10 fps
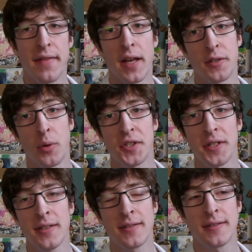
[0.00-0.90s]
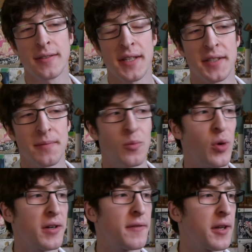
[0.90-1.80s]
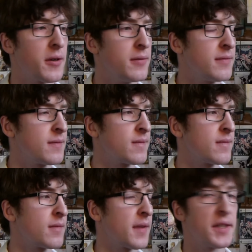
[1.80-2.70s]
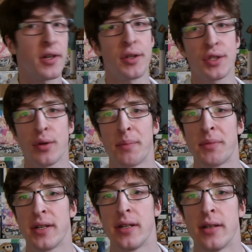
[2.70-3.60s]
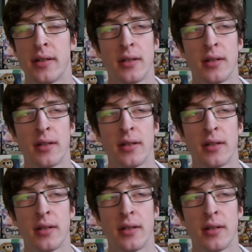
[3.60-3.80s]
Thanks for watching this weird video, this unscripted,